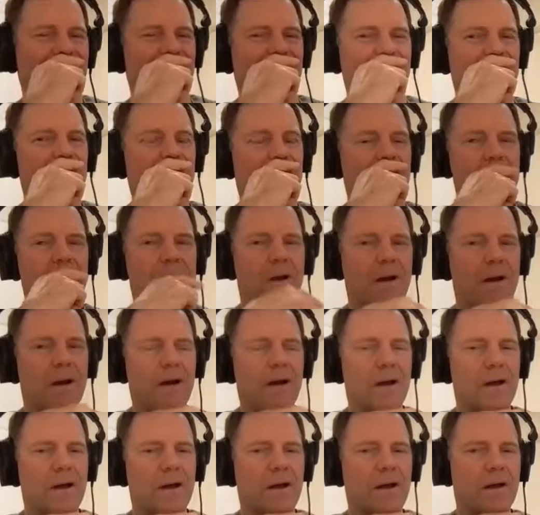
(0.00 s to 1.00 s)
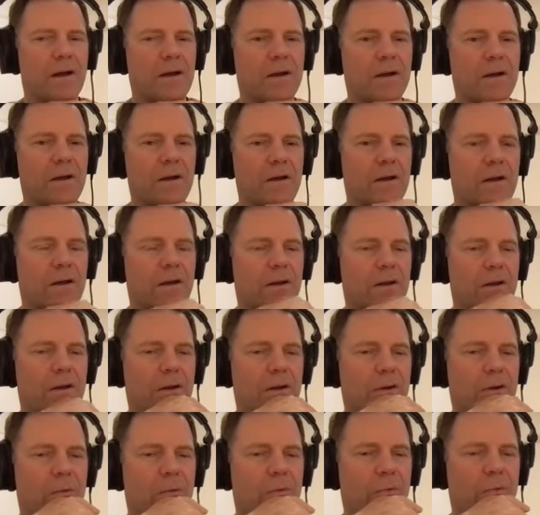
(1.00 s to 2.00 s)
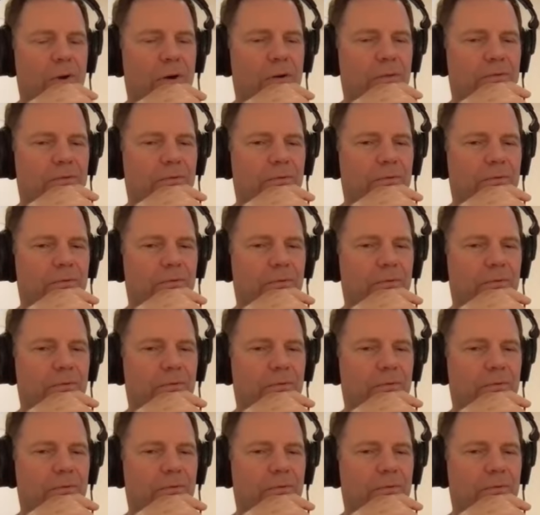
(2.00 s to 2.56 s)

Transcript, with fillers: I'm. Um, uh, well,